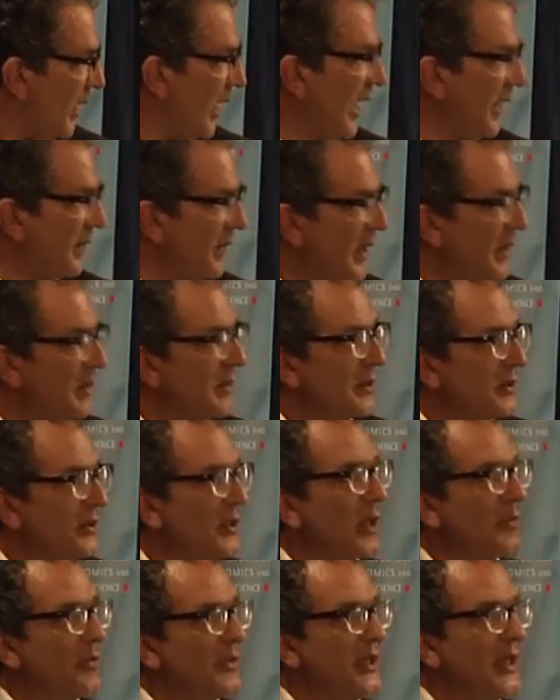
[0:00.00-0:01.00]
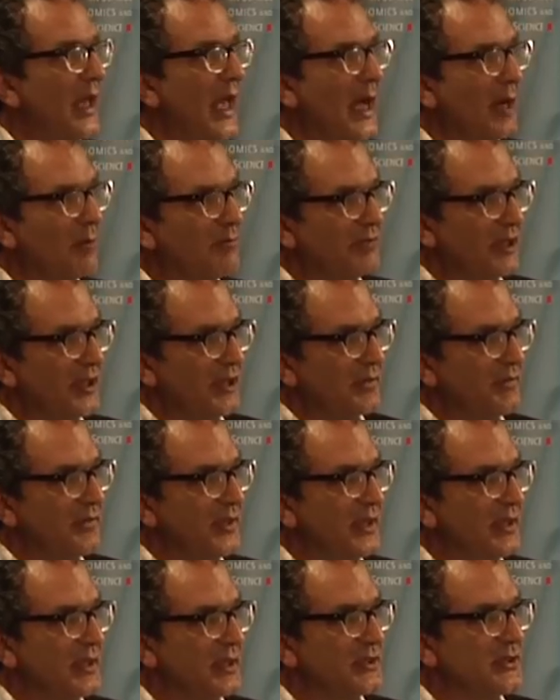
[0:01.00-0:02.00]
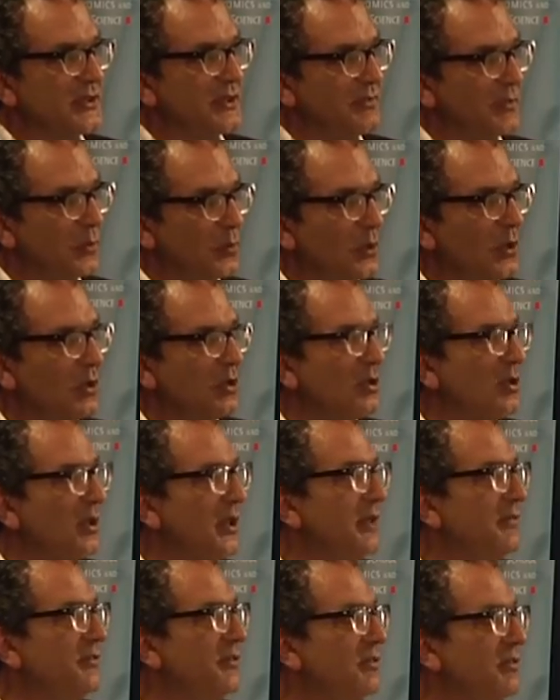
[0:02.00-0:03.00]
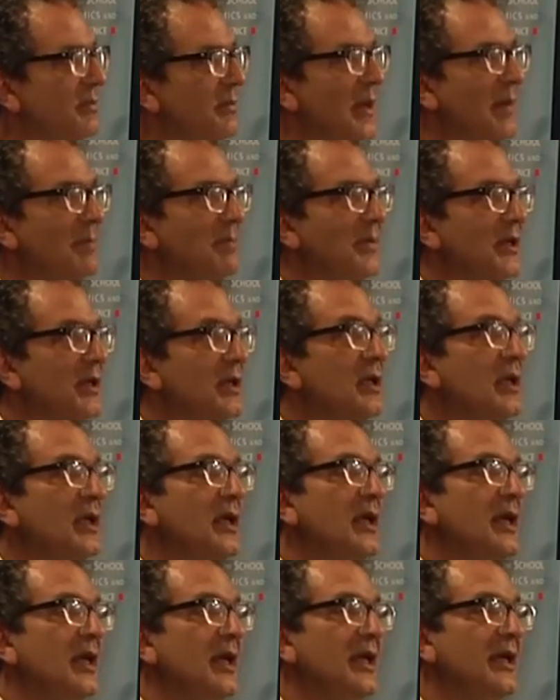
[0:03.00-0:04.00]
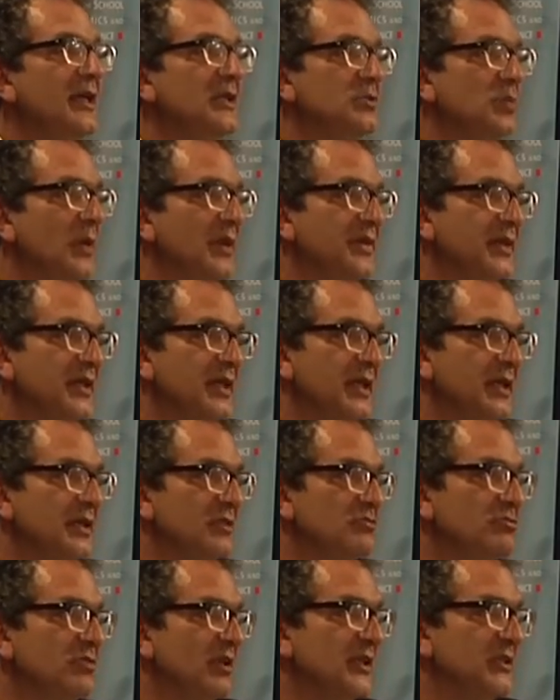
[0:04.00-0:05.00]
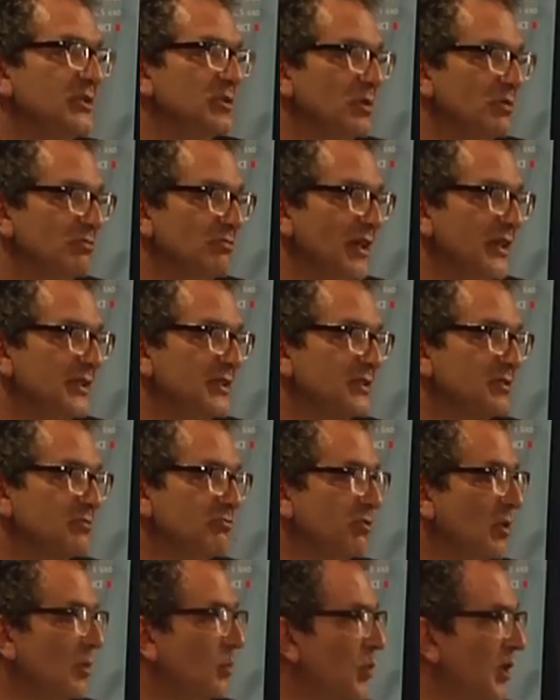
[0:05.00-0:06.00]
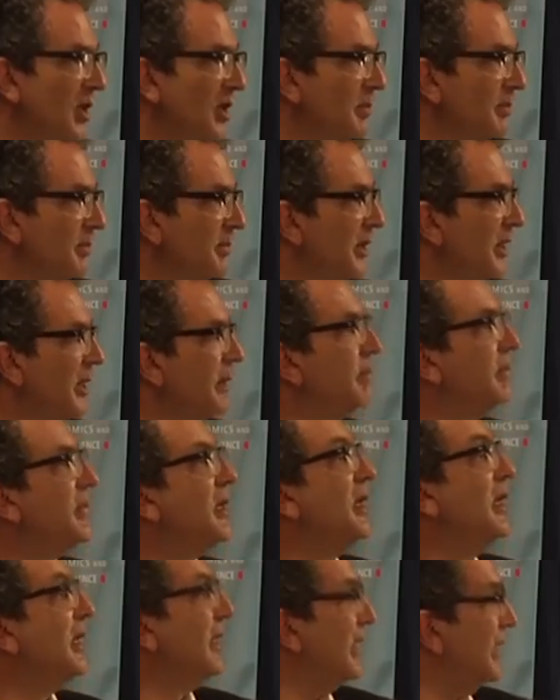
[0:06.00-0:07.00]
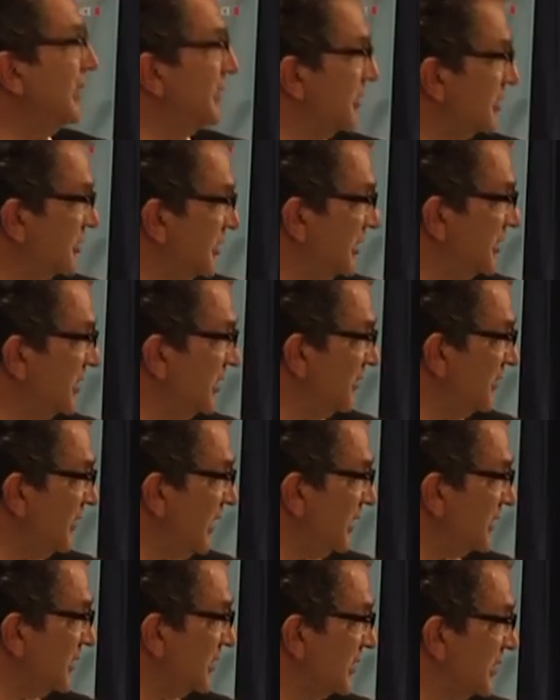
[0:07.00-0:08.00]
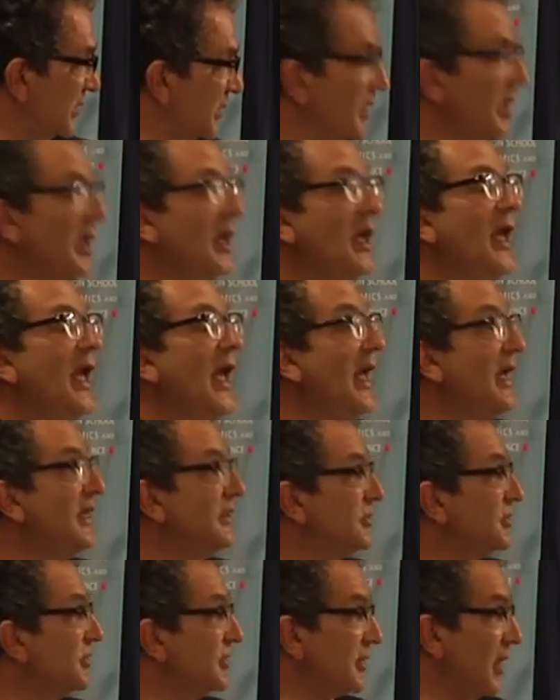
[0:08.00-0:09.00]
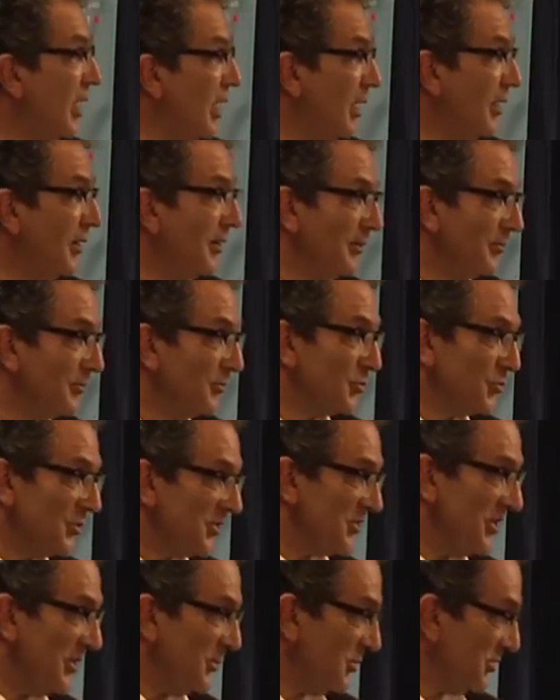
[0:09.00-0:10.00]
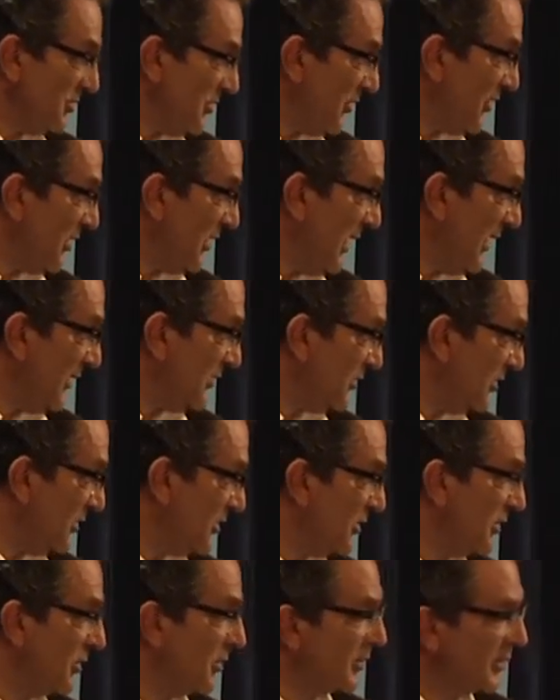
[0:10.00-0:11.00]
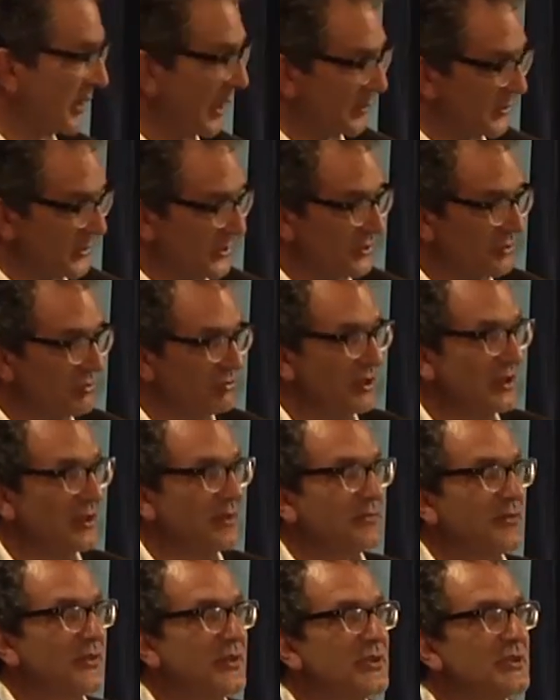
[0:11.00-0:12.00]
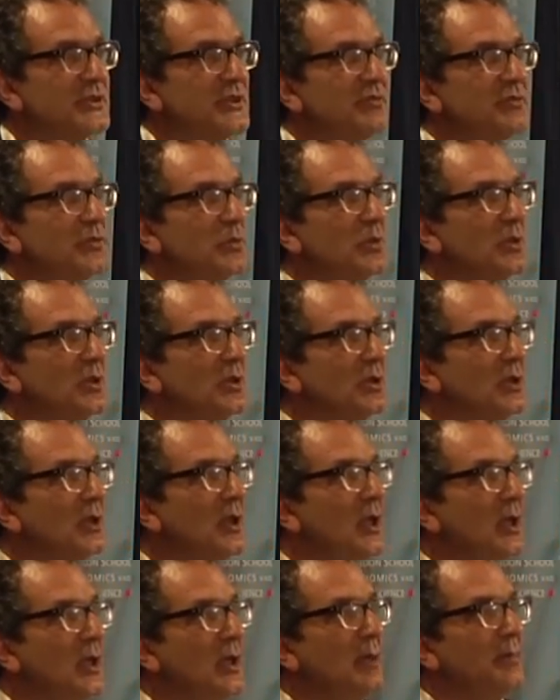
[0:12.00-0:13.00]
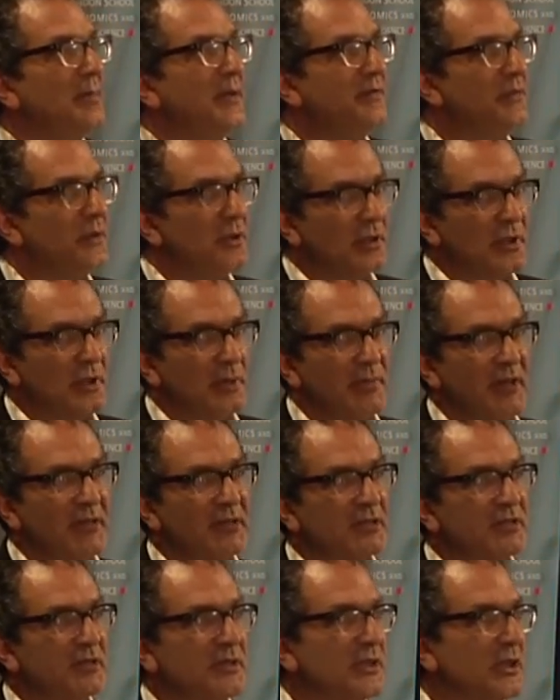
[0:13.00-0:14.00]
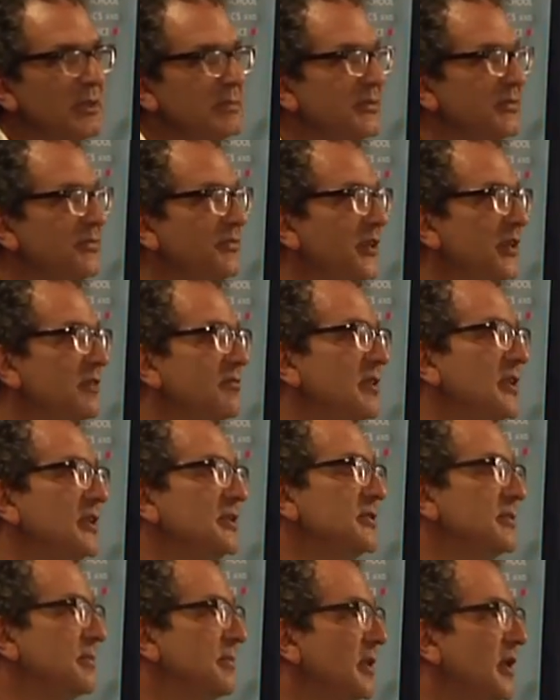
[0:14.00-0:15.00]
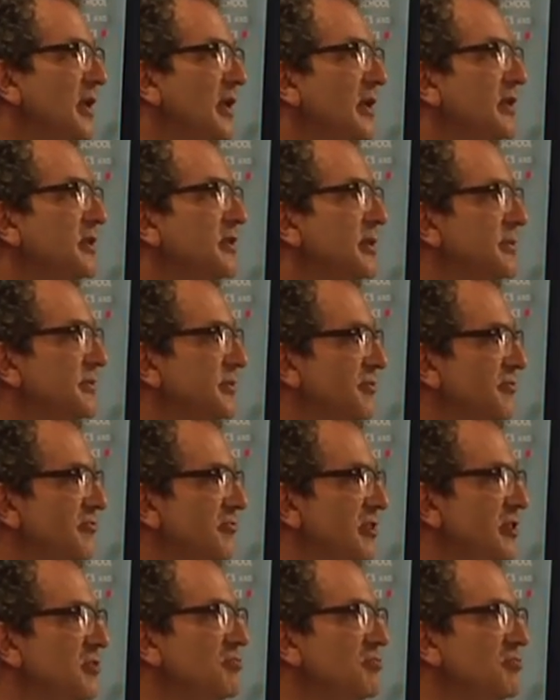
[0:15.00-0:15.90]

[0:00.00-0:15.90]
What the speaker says: And they, you know, the outbreak of the English Civil War, if you remember, is when the King tried to arrest Cromwell and Pym in the City of London, entered armed, which he was not allowed to do, and that was the trigger for the Civil War. But if you look at America in terms of federalism, in terms of free